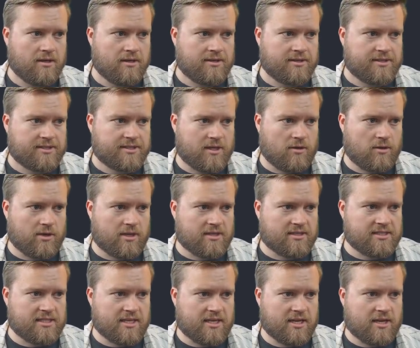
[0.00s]
So you can
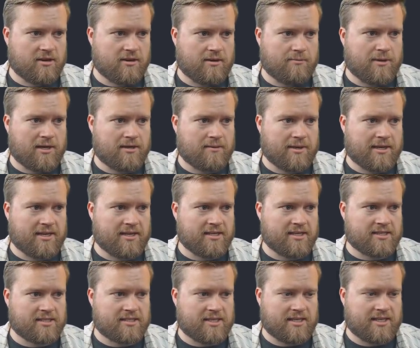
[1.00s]
see here I'm on my
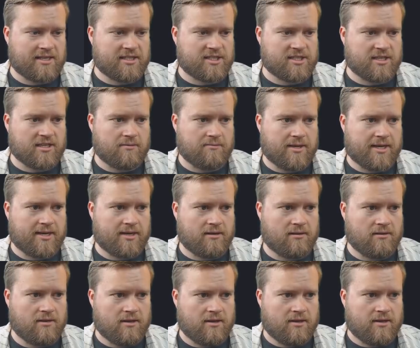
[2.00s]

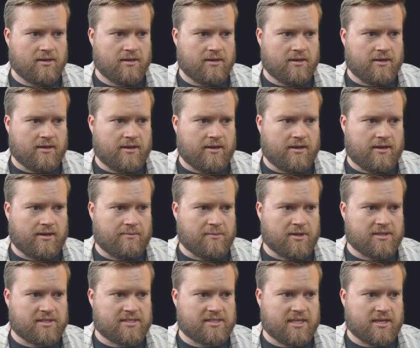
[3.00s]
index.html. Um, you
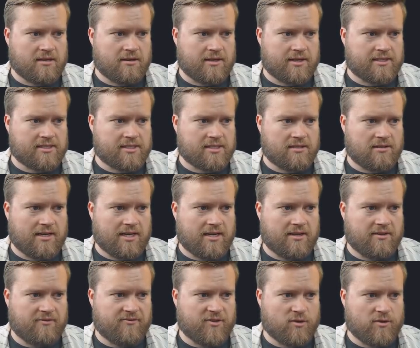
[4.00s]
can see here I still have
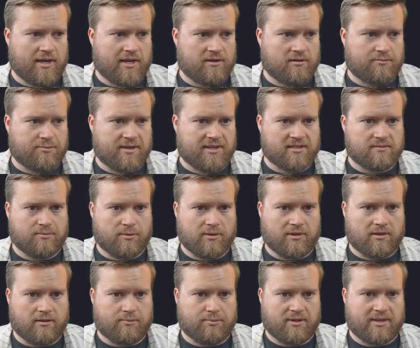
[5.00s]
the Vue Enterprise
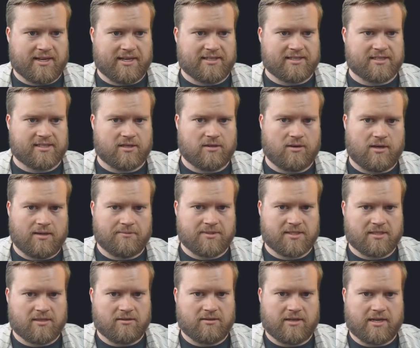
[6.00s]
boilerplate, so I'm
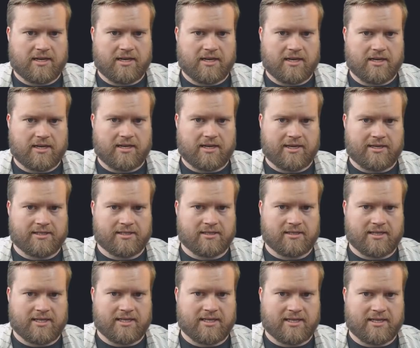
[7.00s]
just going to go ahead and
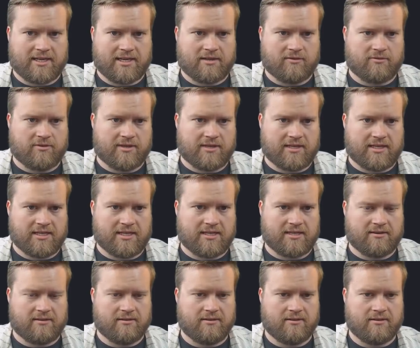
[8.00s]
delete it. I don't really need
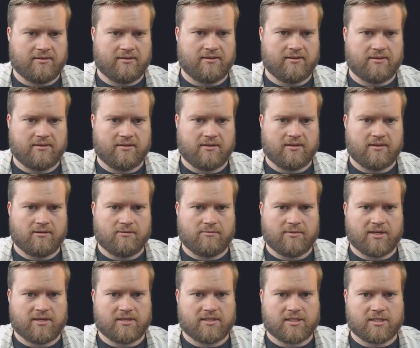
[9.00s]
it.
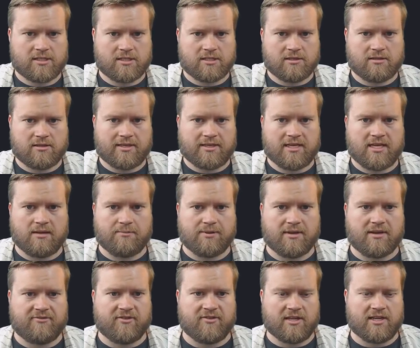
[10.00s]
You could certainly keep it
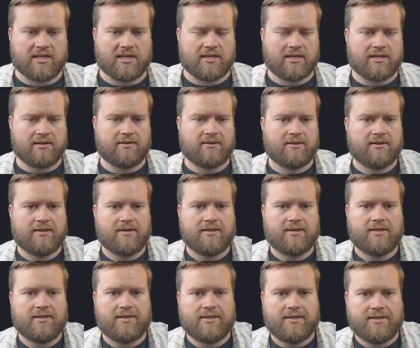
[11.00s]
if you needed it.
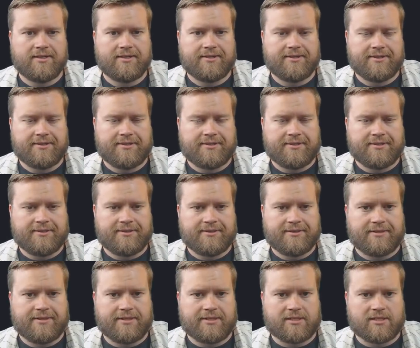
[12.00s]

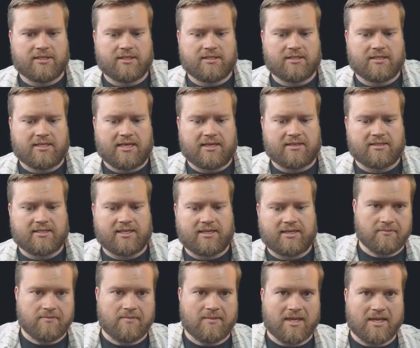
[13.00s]
Let's just take a
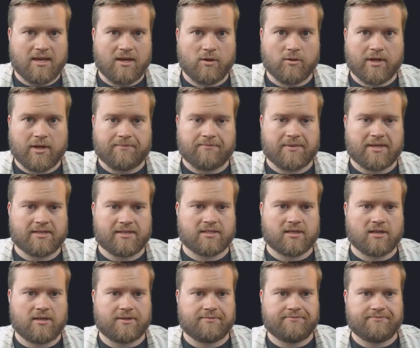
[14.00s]
second. Okay, it's
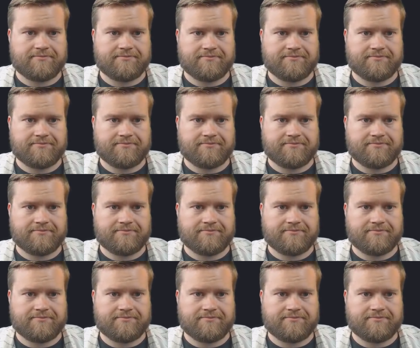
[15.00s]
gone.